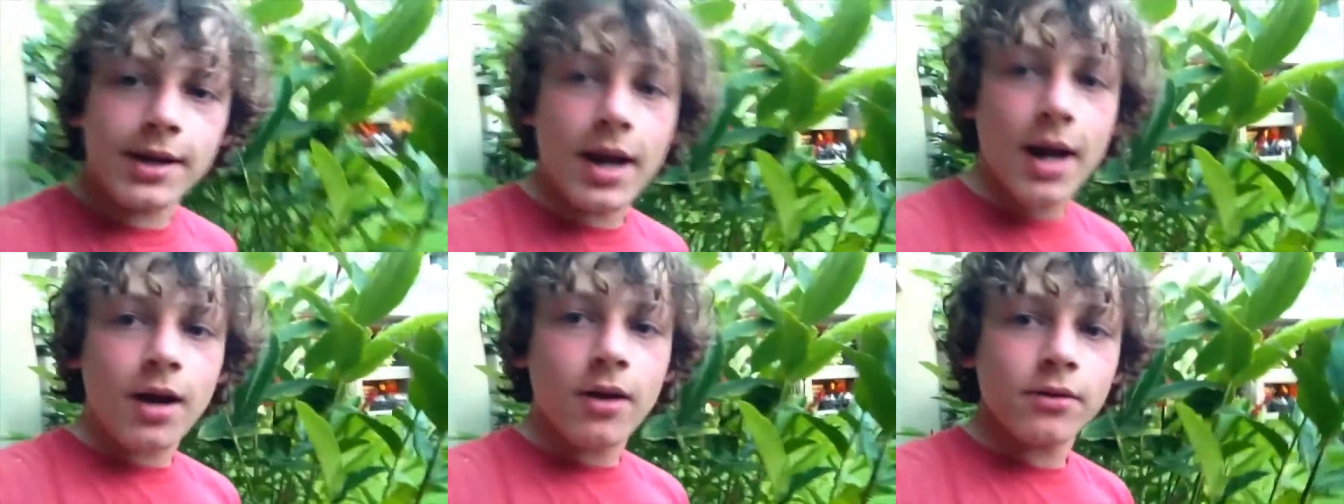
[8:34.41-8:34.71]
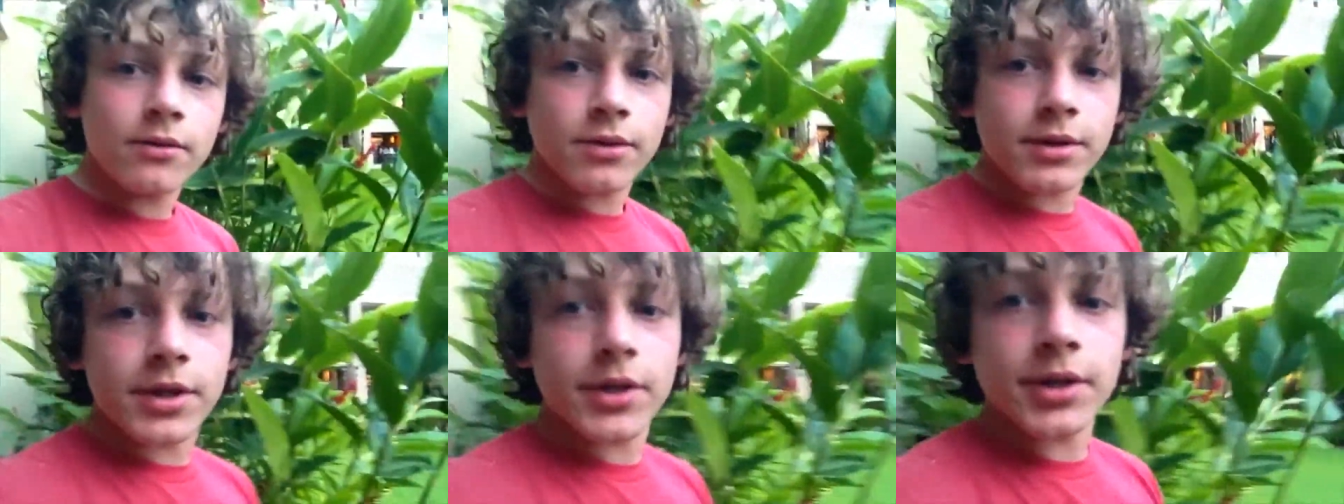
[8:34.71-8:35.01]
now
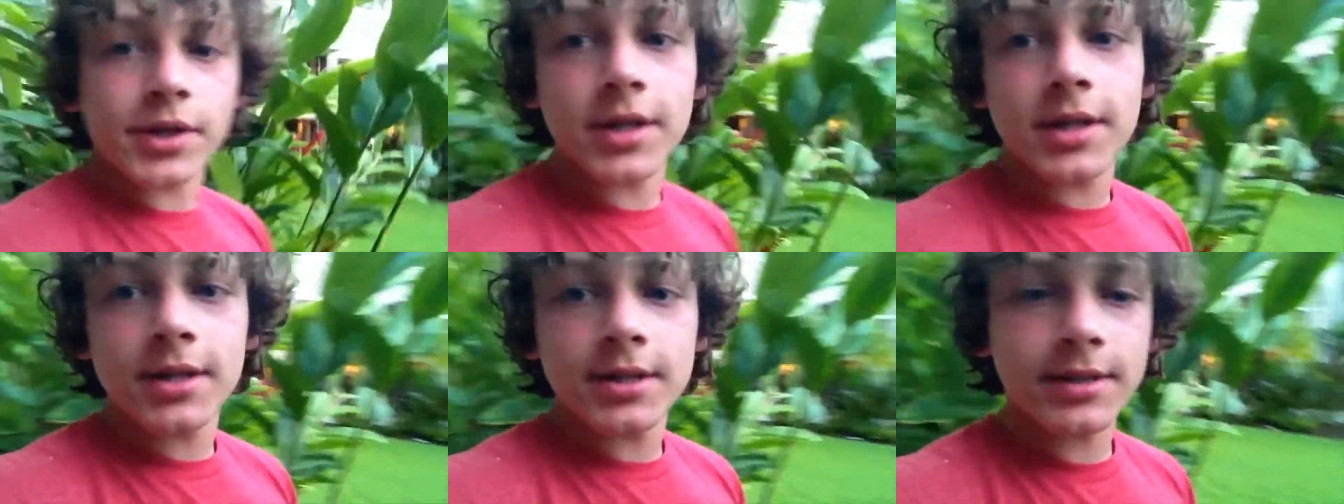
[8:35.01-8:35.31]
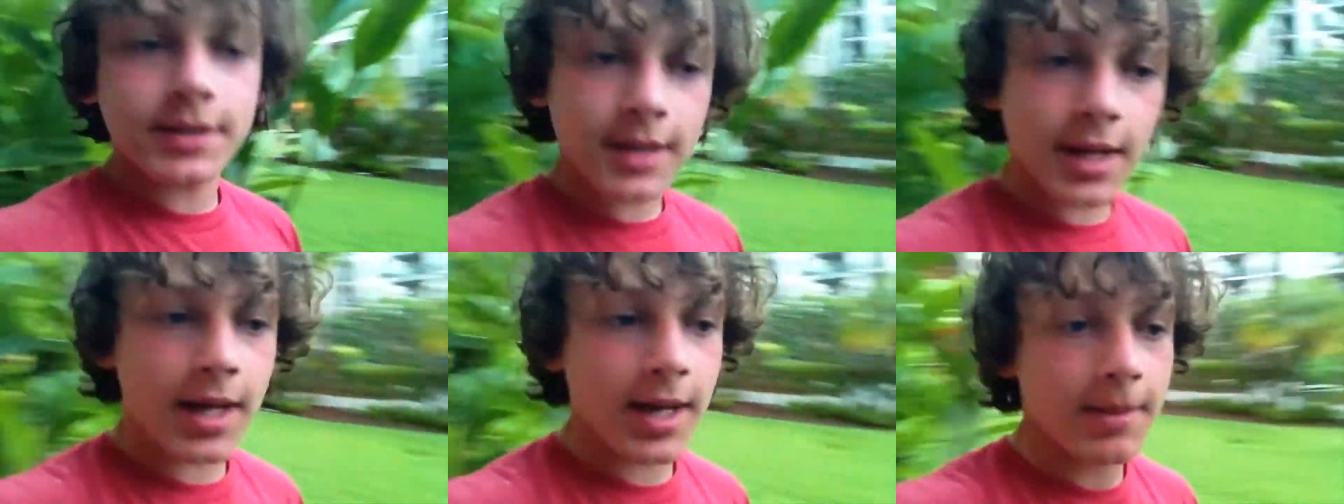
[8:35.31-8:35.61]
there
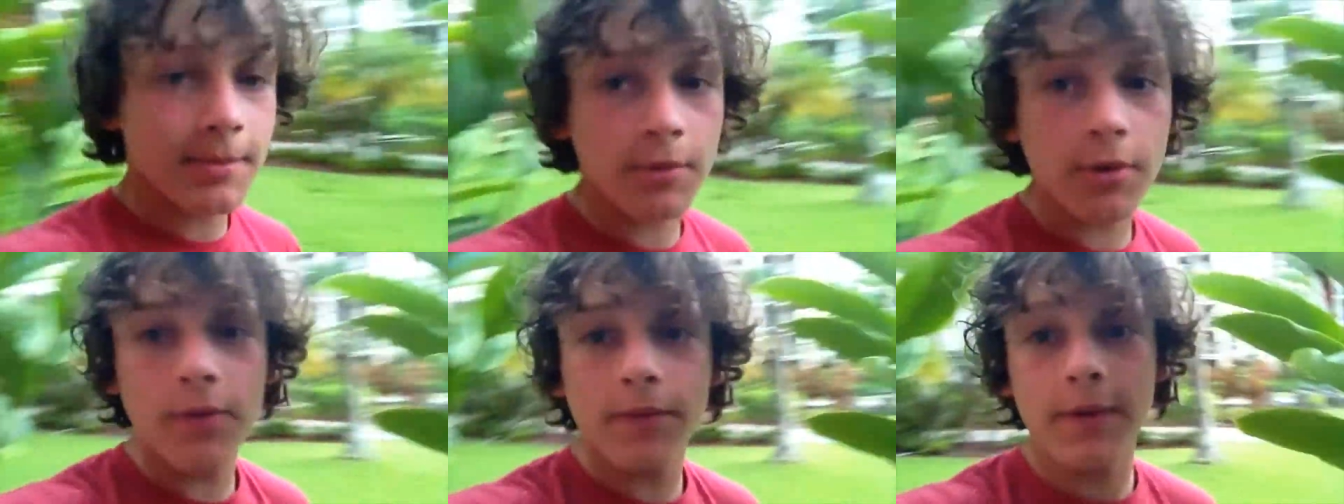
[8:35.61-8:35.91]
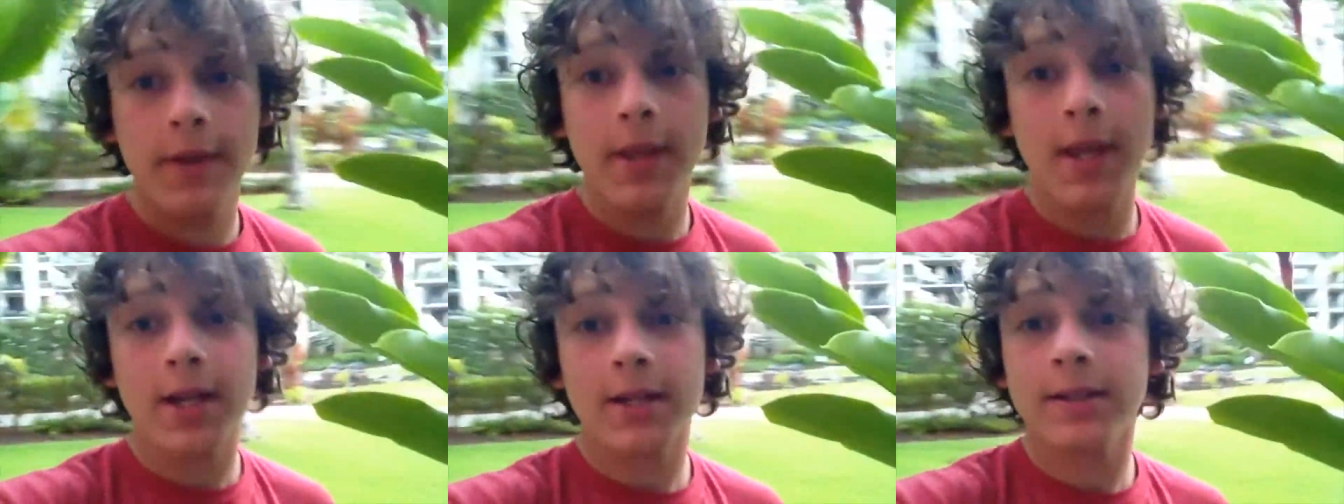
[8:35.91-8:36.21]
is a movie
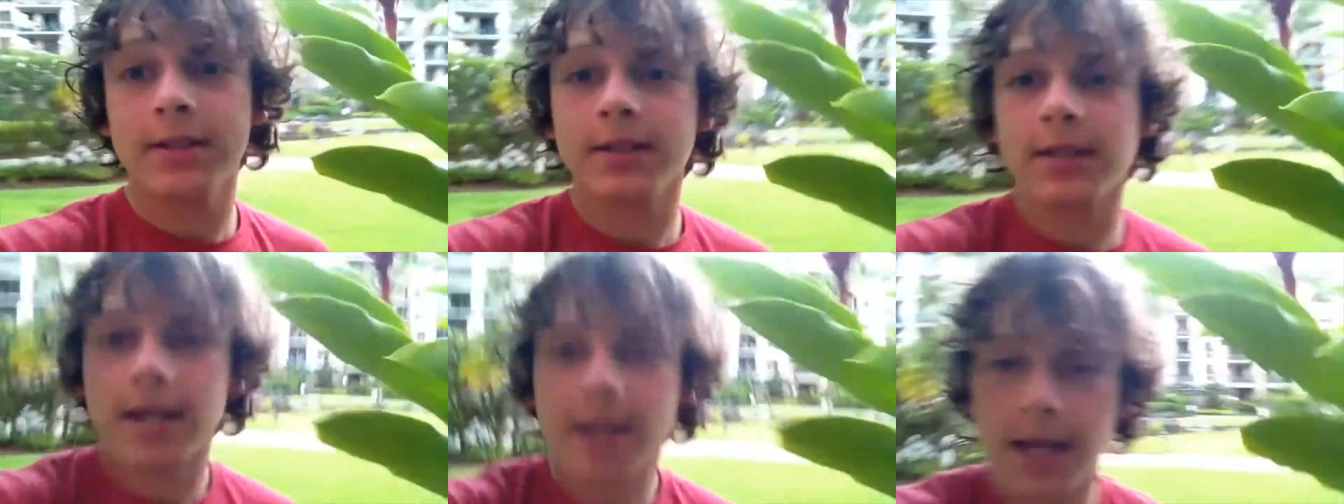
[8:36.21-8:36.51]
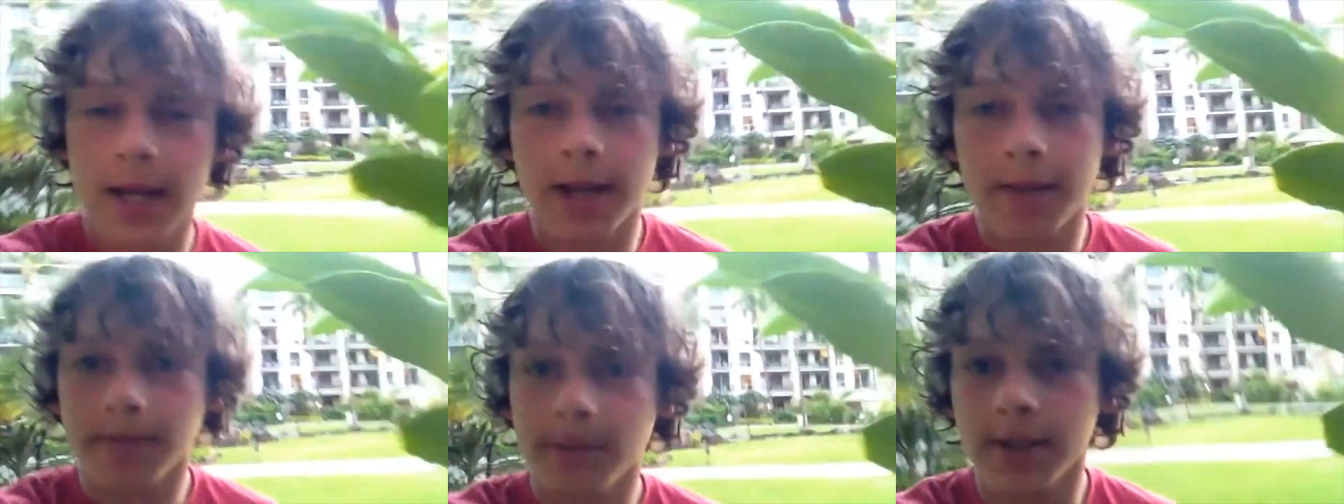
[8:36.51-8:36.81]
that's
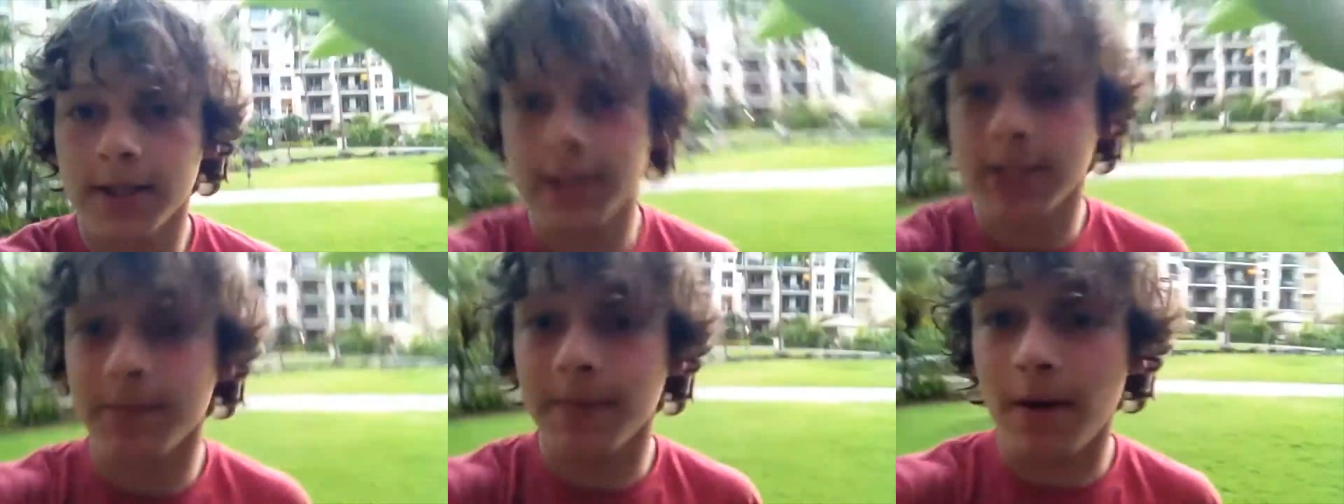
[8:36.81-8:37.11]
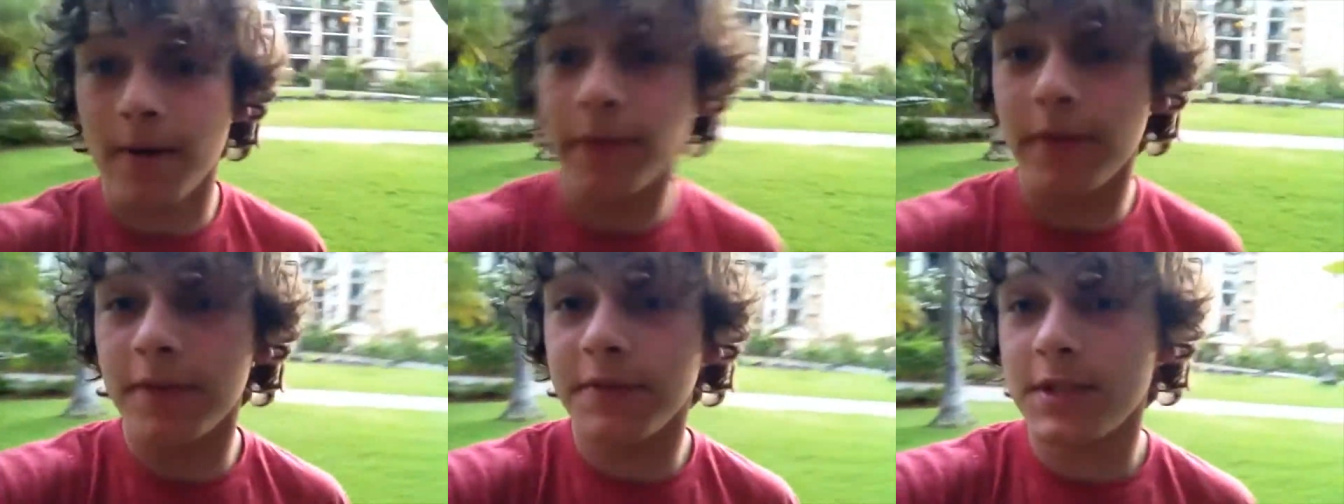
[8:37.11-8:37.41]
taking place in
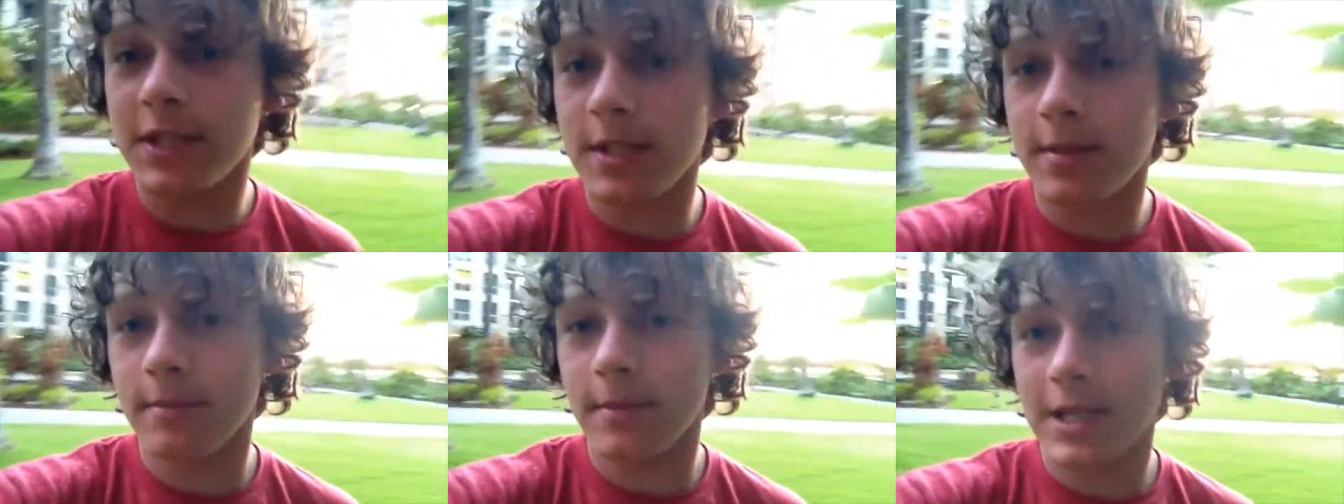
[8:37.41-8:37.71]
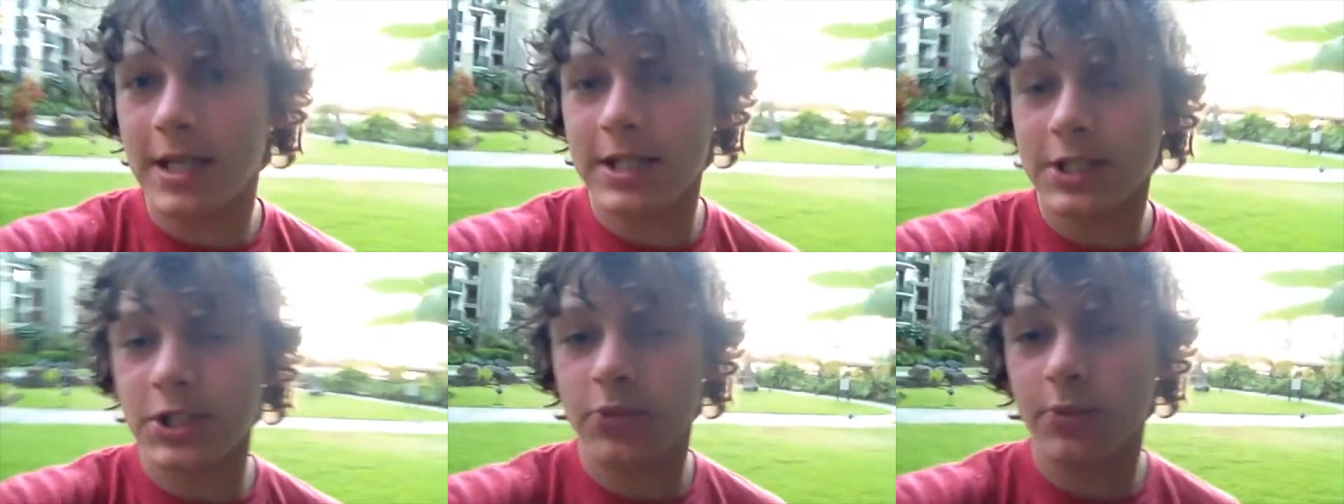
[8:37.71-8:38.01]
about fifteen
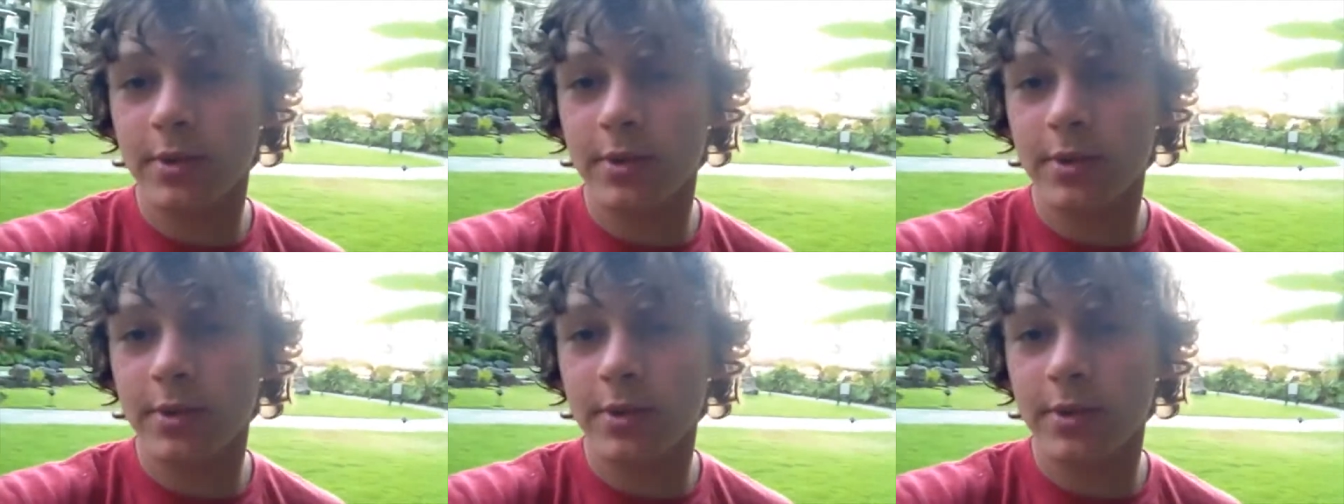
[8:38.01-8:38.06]
minutes.